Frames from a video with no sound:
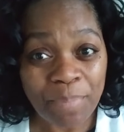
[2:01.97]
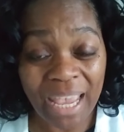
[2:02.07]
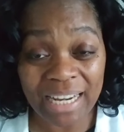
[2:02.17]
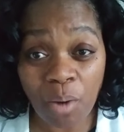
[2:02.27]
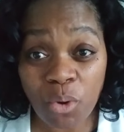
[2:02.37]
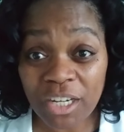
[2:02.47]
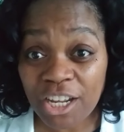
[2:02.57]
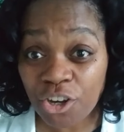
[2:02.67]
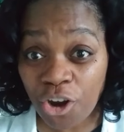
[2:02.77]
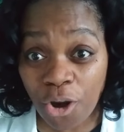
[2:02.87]
And I want to
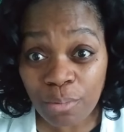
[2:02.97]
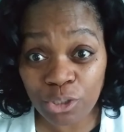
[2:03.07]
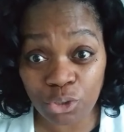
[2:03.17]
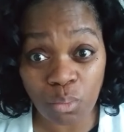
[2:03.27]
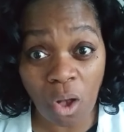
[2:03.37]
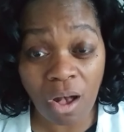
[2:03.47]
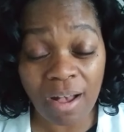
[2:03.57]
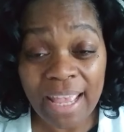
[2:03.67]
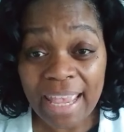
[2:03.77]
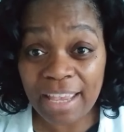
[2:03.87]
encourage you
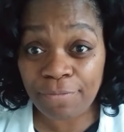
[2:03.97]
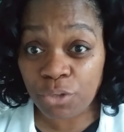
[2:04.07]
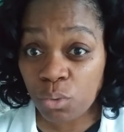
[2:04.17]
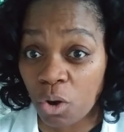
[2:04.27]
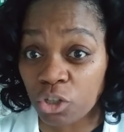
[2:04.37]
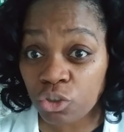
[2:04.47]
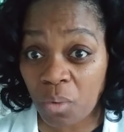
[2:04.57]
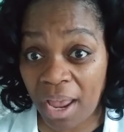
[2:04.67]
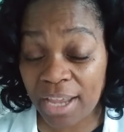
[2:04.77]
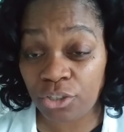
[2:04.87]
all if you are
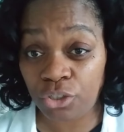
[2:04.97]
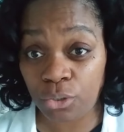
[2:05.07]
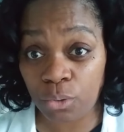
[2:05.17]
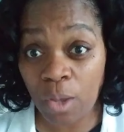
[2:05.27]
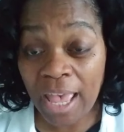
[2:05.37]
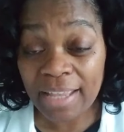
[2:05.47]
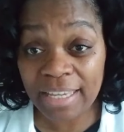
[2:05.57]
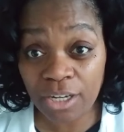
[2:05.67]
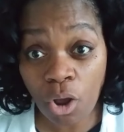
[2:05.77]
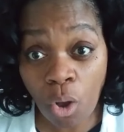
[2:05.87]
trying to
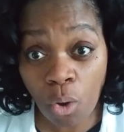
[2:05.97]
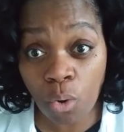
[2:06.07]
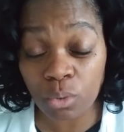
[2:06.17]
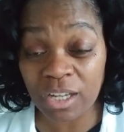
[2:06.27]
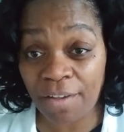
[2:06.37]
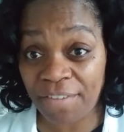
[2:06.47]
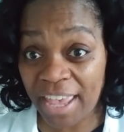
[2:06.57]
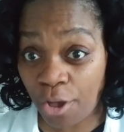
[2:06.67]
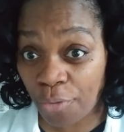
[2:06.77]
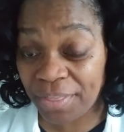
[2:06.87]
get a hold of
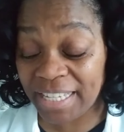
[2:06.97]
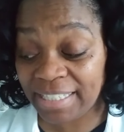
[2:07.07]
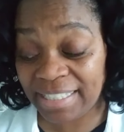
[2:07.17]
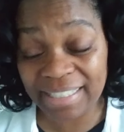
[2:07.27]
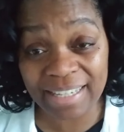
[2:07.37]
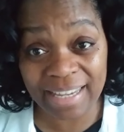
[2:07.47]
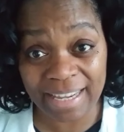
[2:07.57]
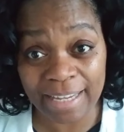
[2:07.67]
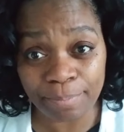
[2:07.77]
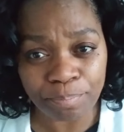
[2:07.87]
healthy
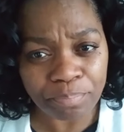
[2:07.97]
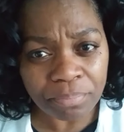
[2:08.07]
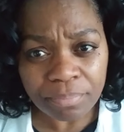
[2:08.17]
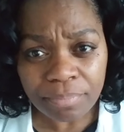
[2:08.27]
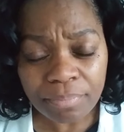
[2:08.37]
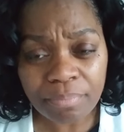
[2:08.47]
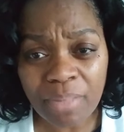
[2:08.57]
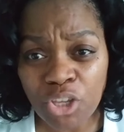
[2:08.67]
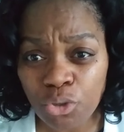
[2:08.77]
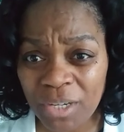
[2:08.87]
skin,
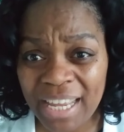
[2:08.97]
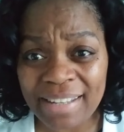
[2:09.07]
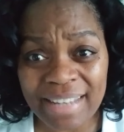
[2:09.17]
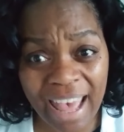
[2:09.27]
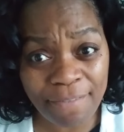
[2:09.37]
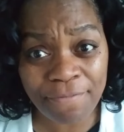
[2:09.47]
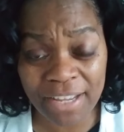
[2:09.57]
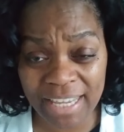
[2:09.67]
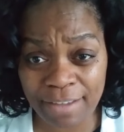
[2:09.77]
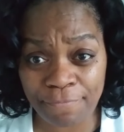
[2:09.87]
you cannot
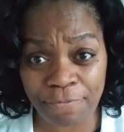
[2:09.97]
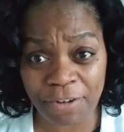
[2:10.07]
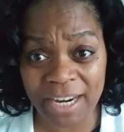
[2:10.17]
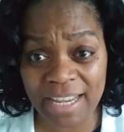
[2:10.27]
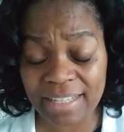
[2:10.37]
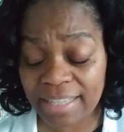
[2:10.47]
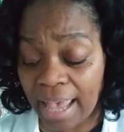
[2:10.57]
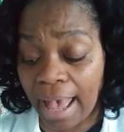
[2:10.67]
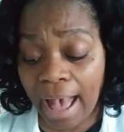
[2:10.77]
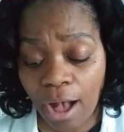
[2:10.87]
forget, friends,
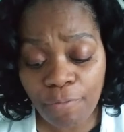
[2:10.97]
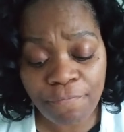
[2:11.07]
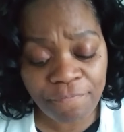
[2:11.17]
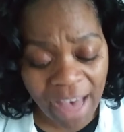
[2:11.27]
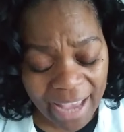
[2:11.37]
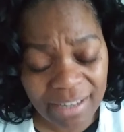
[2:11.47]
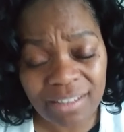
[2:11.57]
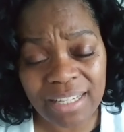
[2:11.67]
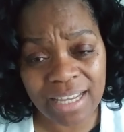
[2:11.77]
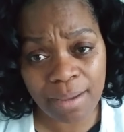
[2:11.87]
how
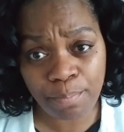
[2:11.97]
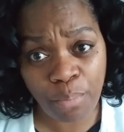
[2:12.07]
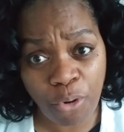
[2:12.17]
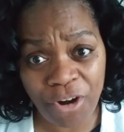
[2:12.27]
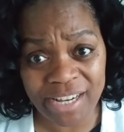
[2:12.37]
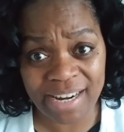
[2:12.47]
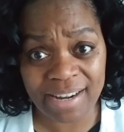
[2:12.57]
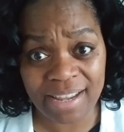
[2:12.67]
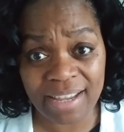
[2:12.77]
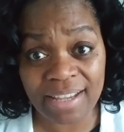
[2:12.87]
vitally important
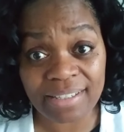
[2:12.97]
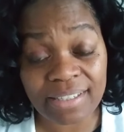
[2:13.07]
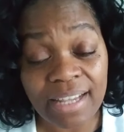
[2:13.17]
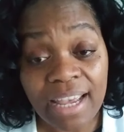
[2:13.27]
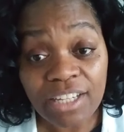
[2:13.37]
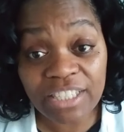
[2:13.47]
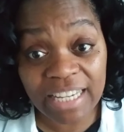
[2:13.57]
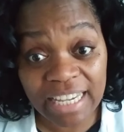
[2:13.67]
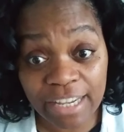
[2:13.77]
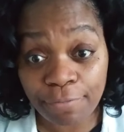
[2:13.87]
it is to
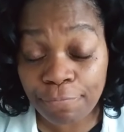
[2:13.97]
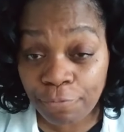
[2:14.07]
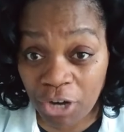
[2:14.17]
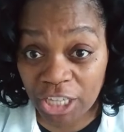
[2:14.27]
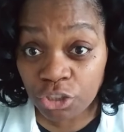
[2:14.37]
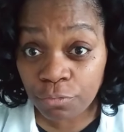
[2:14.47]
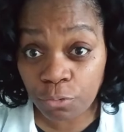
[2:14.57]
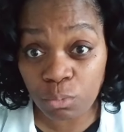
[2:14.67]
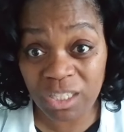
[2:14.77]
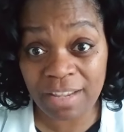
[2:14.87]
eat fresh
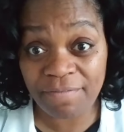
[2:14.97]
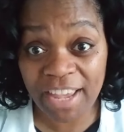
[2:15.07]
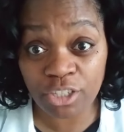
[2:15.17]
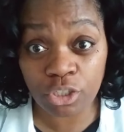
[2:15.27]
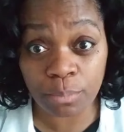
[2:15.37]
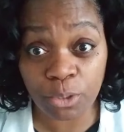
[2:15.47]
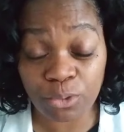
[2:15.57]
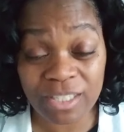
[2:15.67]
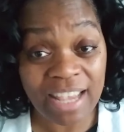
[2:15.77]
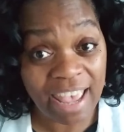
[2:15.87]
fruits and
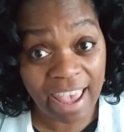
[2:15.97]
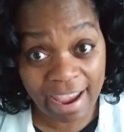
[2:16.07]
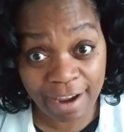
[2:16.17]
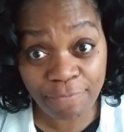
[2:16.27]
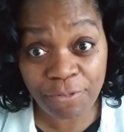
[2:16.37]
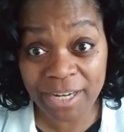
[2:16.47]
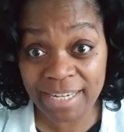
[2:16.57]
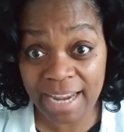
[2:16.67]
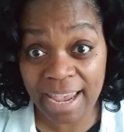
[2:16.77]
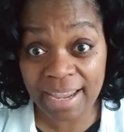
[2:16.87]
vegetables every
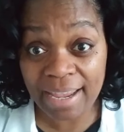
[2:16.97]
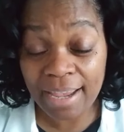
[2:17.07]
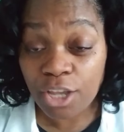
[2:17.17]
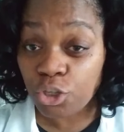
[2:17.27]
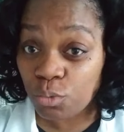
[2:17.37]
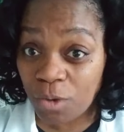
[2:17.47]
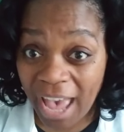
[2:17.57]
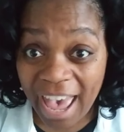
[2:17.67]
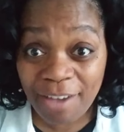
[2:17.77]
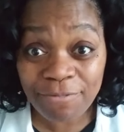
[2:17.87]
day. You
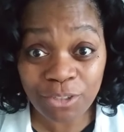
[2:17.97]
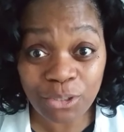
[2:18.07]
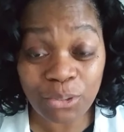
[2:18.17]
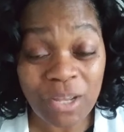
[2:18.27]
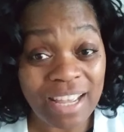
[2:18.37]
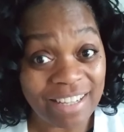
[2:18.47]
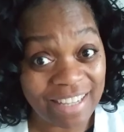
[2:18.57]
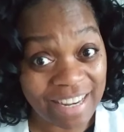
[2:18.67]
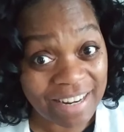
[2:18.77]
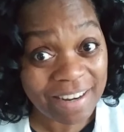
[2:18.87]
have to
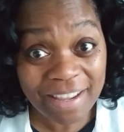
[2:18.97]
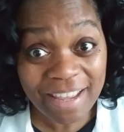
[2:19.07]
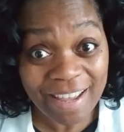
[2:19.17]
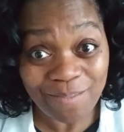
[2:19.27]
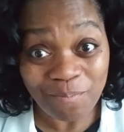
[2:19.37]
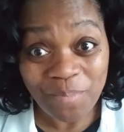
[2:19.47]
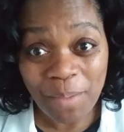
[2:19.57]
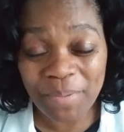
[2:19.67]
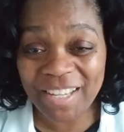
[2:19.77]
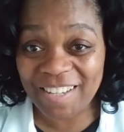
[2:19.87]
get it in
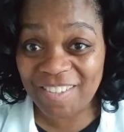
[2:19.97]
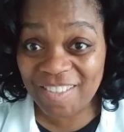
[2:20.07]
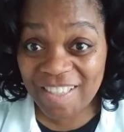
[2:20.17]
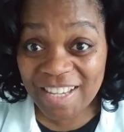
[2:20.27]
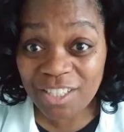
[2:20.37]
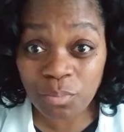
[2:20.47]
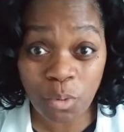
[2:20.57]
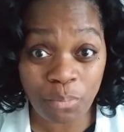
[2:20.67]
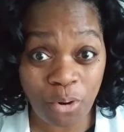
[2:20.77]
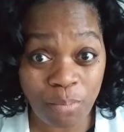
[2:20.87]
because this
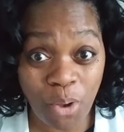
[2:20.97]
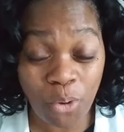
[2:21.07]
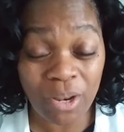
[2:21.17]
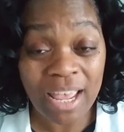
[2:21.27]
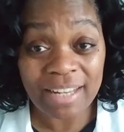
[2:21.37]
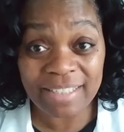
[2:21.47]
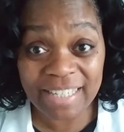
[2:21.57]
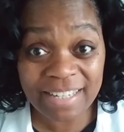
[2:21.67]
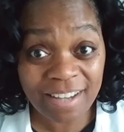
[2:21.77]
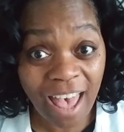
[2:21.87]
will promote
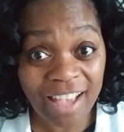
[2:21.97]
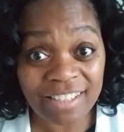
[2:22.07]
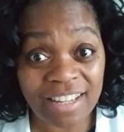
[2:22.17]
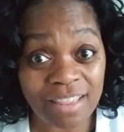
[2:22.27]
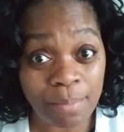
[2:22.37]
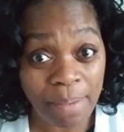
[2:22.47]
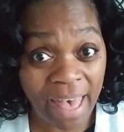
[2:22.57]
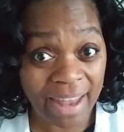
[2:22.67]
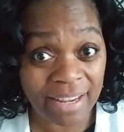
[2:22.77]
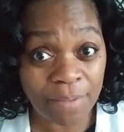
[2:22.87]
detoxing the
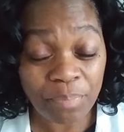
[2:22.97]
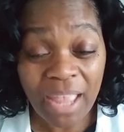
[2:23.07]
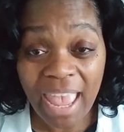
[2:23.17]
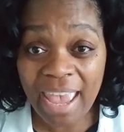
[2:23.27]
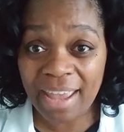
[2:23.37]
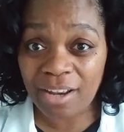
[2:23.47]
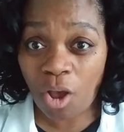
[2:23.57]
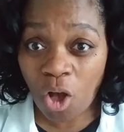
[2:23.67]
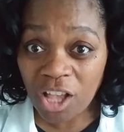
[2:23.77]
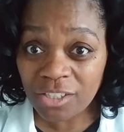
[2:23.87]
body and
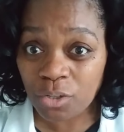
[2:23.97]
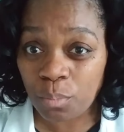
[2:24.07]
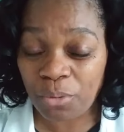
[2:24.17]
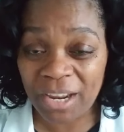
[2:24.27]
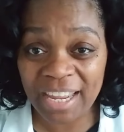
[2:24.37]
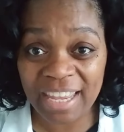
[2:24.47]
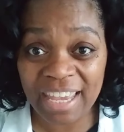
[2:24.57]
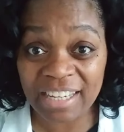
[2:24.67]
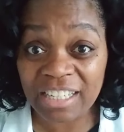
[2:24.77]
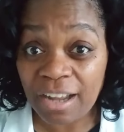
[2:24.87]
also bringing
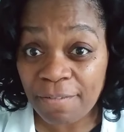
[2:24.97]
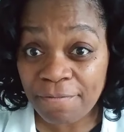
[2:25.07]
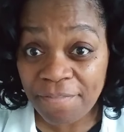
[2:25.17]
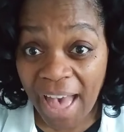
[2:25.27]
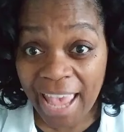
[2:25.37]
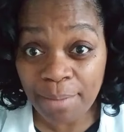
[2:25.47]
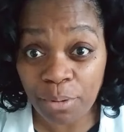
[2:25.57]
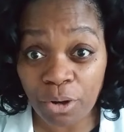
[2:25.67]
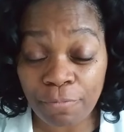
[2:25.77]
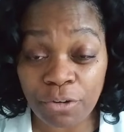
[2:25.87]
in enough
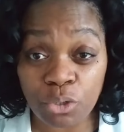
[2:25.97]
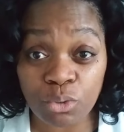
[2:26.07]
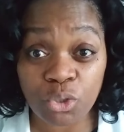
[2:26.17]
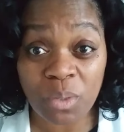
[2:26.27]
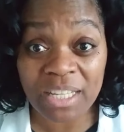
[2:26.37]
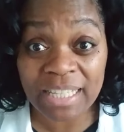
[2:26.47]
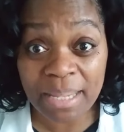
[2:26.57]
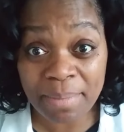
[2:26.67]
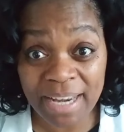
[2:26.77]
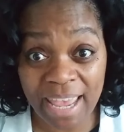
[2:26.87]
fiber for you to
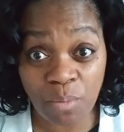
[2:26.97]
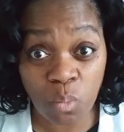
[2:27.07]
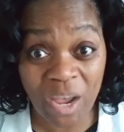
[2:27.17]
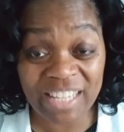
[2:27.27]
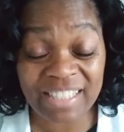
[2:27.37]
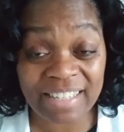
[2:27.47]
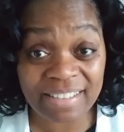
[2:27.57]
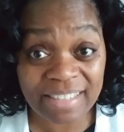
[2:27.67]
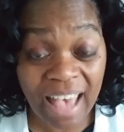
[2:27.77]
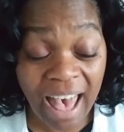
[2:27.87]
eliminate waste
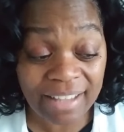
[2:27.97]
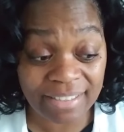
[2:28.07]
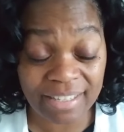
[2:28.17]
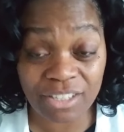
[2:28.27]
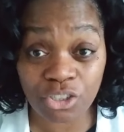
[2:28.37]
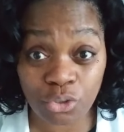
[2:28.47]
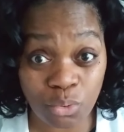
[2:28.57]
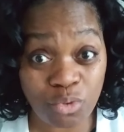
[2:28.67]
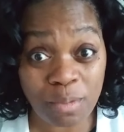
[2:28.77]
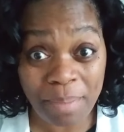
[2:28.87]
and toxins
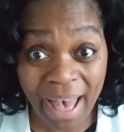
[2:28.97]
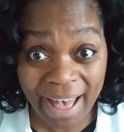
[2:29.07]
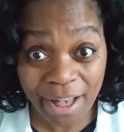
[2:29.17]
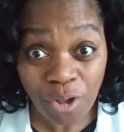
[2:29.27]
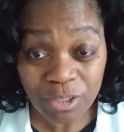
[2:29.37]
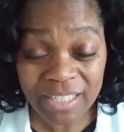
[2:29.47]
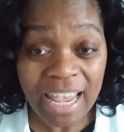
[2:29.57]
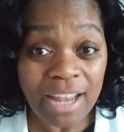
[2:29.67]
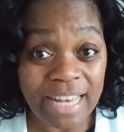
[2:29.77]
through the bowels.